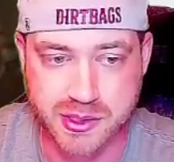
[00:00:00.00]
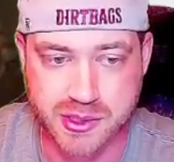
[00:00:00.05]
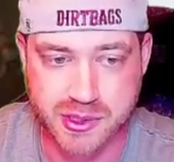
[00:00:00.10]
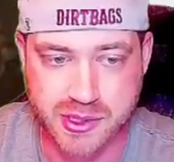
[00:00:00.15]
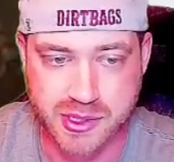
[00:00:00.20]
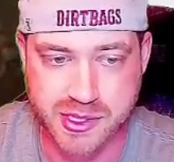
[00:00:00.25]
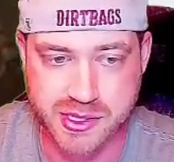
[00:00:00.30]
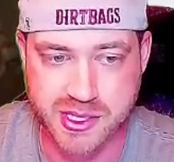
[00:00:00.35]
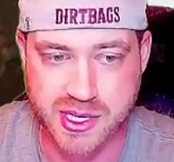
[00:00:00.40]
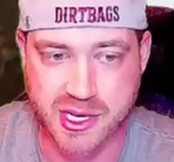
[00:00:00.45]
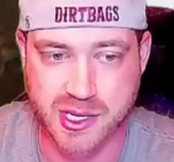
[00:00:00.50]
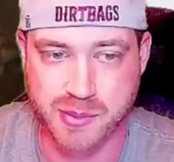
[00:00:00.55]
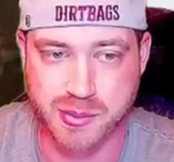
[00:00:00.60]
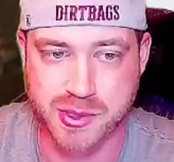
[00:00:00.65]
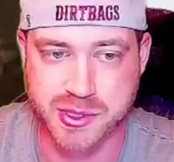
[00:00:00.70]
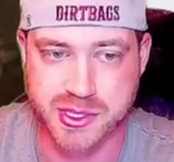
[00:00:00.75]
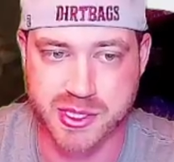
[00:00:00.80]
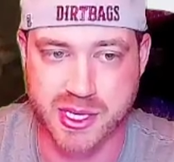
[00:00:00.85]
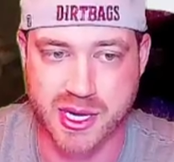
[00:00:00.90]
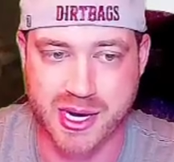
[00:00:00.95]
because they had a bunch
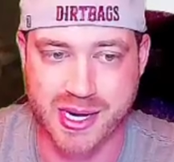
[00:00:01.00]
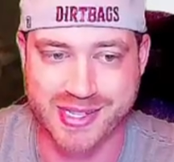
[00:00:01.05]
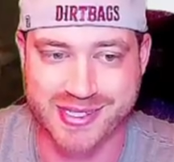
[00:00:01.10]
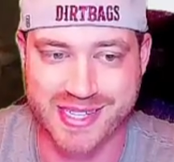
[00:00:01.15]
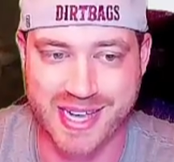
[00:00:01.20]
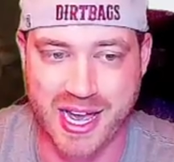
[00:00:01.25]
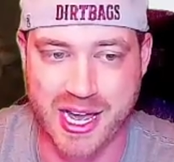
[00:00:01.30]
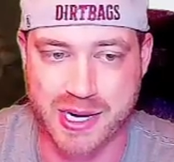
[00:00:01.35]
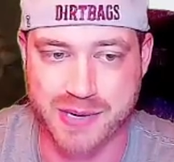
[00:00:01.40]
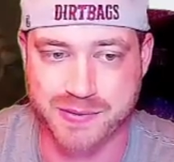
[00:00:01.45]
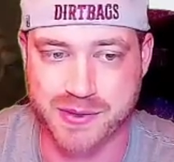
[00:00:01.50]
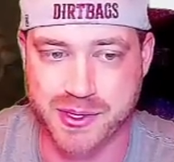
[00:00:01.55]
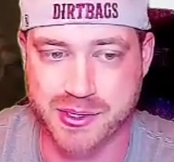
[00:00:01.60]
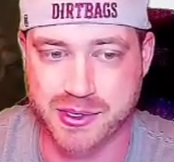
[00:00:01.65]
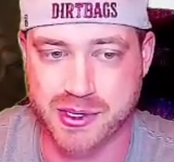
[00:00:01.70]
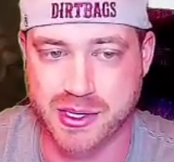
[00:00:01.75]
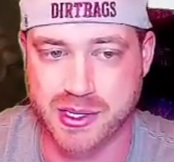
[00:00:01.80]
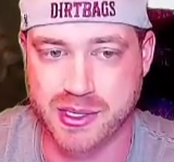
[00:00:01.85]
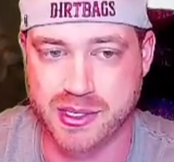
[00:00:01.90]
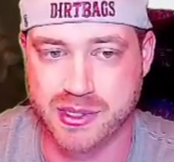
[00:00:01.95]
of guys out of their
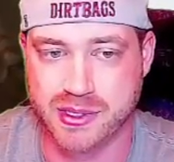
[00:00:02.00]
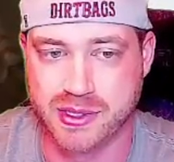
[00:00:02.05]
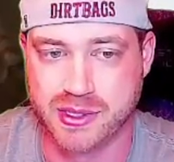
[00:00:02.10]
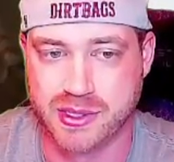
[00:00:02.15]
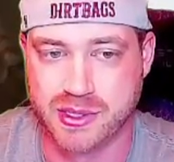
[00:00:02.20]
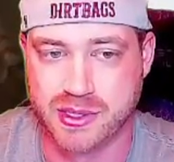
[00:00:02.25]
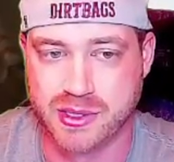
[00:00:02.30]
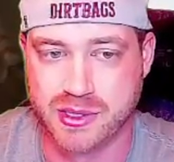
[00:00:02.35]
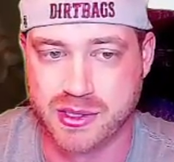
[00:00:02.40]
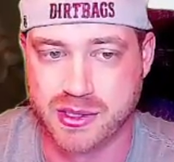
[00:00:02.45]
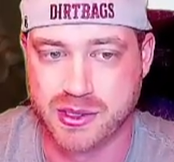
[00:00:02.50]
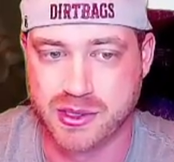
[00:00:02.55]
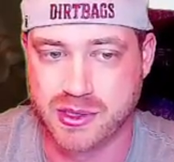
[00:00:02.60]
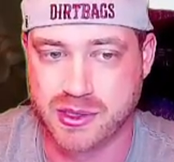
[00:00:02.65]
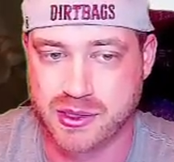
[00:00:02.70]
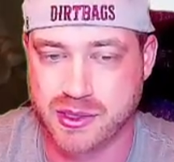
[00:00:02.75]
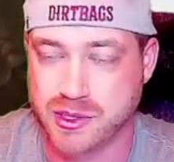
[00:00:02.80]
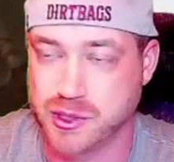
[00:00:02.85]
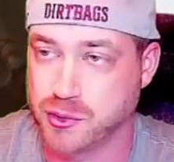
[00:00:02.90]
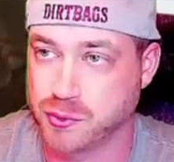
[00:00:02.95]
uh,
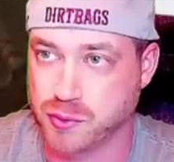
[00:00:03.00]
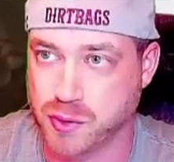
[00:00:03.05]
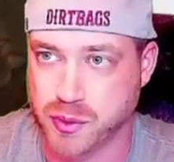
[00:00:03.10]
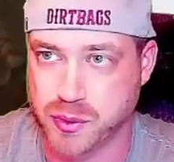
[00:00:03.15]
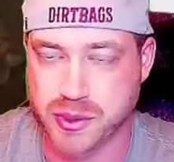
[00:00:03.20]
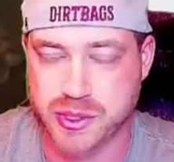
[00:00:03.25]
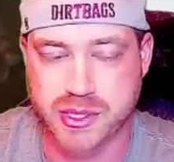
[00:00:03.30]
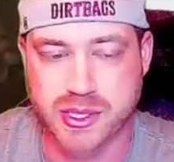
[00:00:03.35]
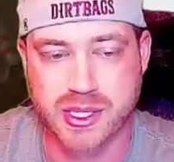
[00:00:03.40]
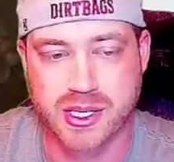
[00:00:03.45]
their ruin.